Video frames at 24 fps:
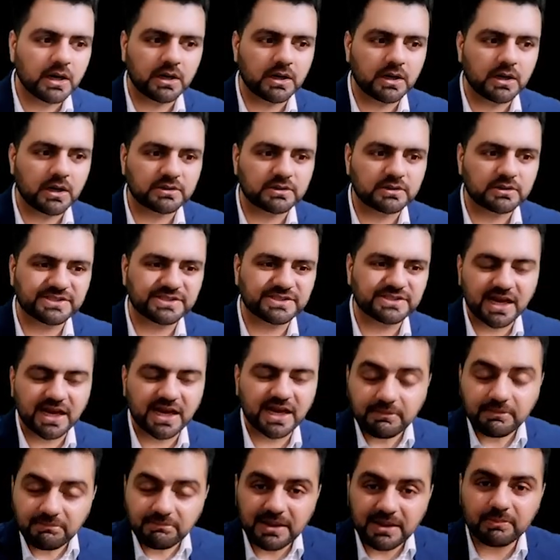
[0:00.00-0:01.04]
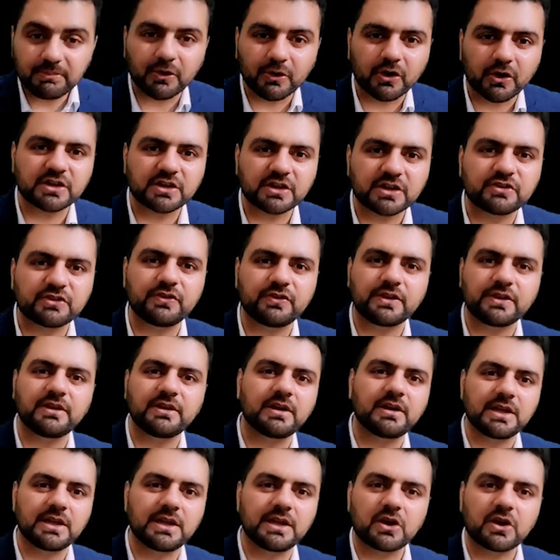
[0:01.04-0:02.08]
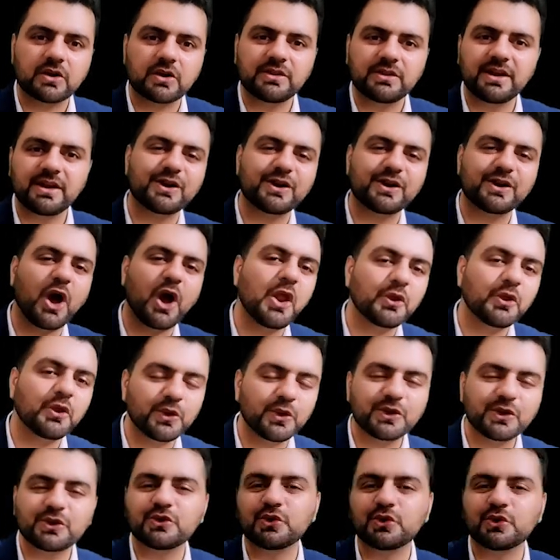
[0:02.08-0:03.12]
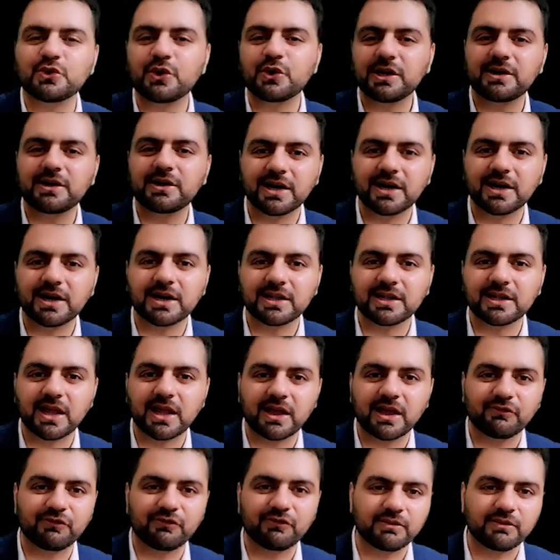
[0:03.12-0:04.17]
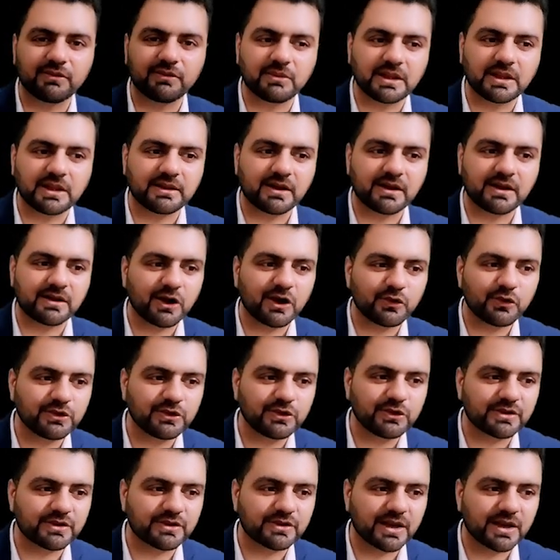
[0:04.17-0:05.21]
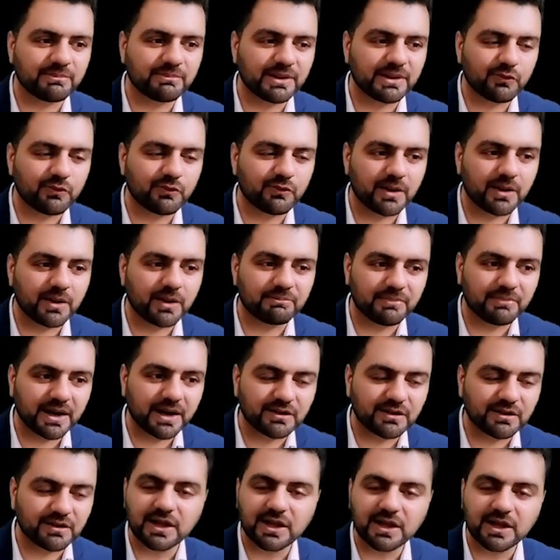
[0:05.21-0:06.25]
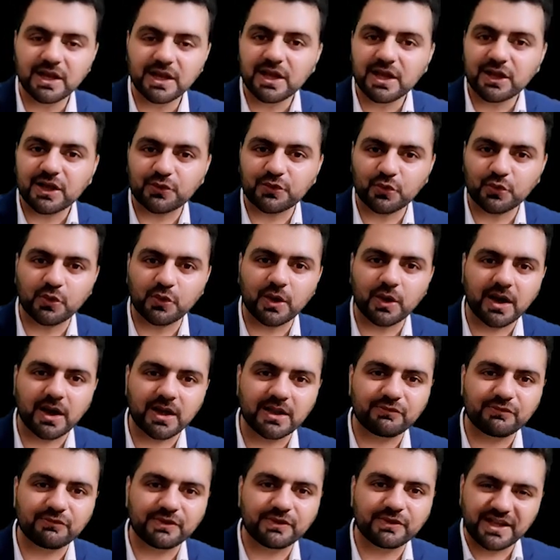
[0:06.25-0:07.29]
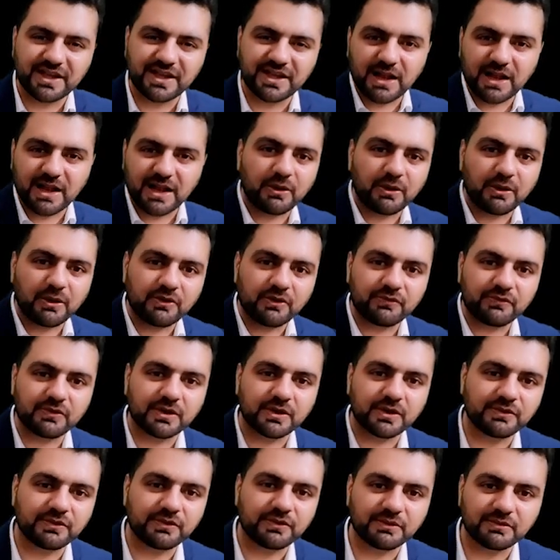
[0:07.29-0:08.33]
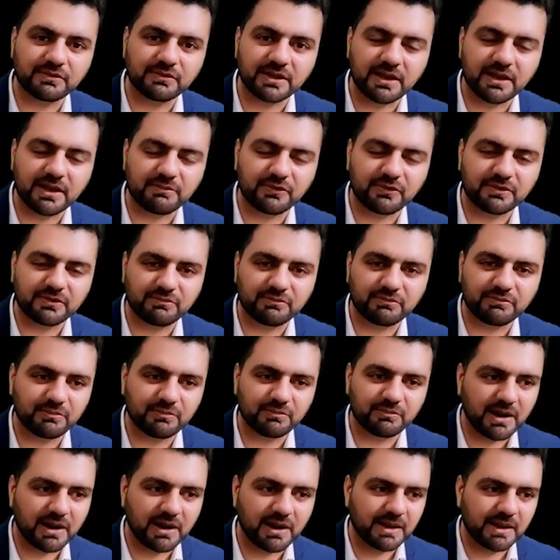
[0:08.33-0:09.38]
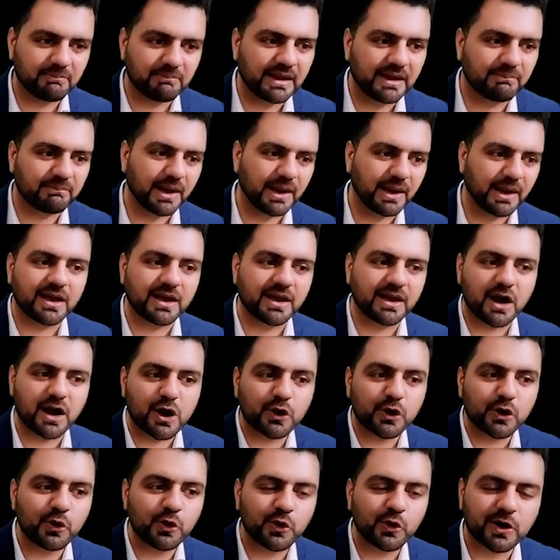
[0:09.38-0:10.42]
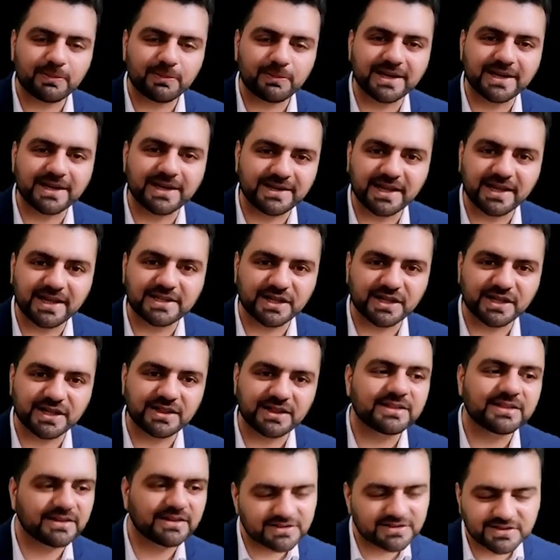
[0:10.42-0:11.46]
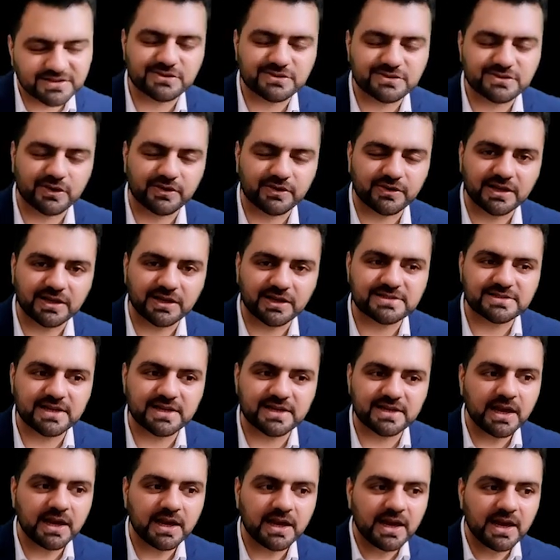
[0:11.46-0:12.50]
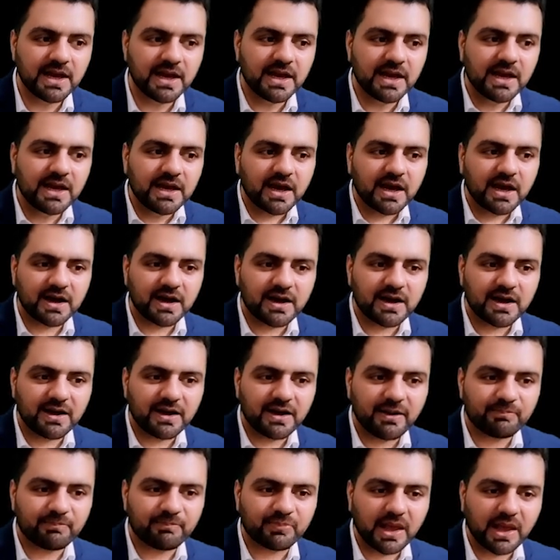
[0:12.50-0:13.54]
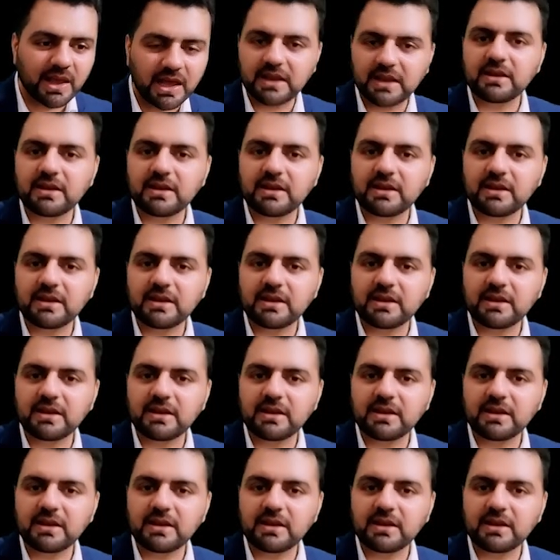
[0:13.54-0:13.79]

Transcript: send me products physically, or they are not going to do it they are not going to send me the 1 barrel crude oil with the help of by cargo or by DHL. This is not realistic, and